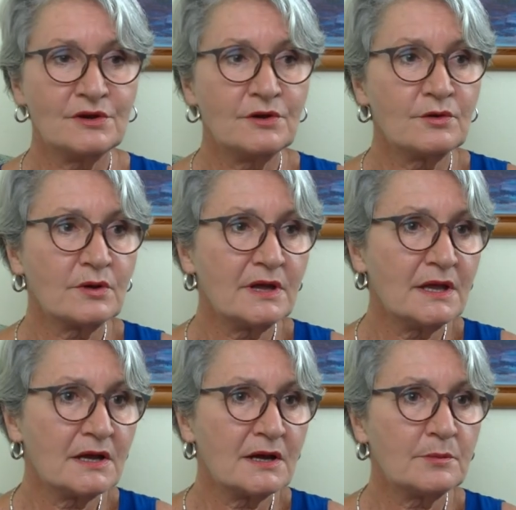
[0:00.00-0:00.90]
You know, gay
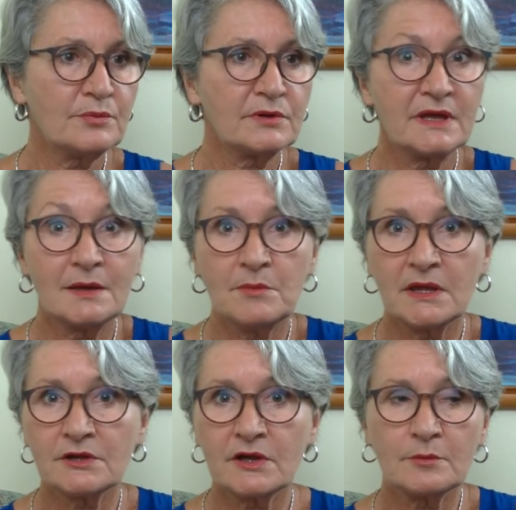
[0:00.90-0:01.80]
couple, gay
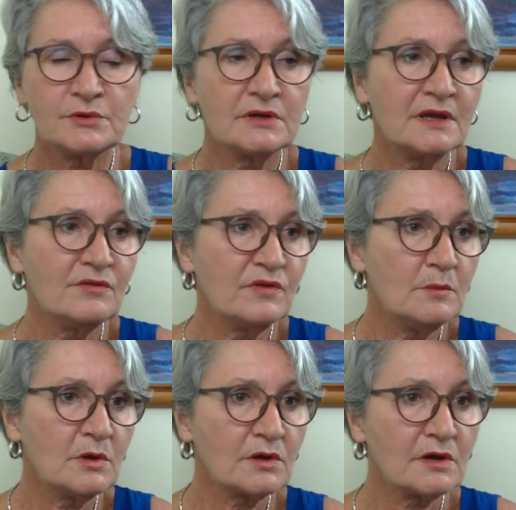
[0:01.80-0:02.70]
male couple, gay
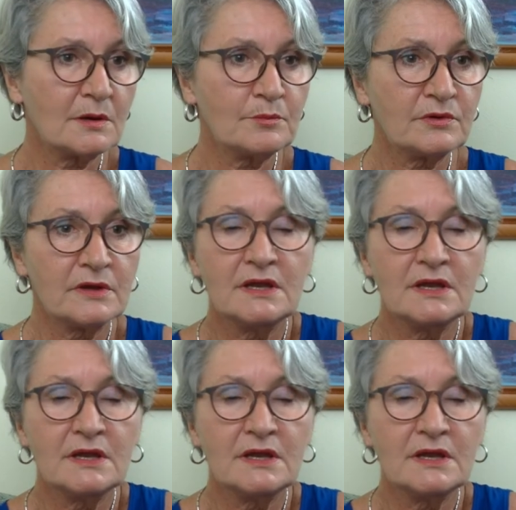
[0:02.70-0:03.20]
female couple,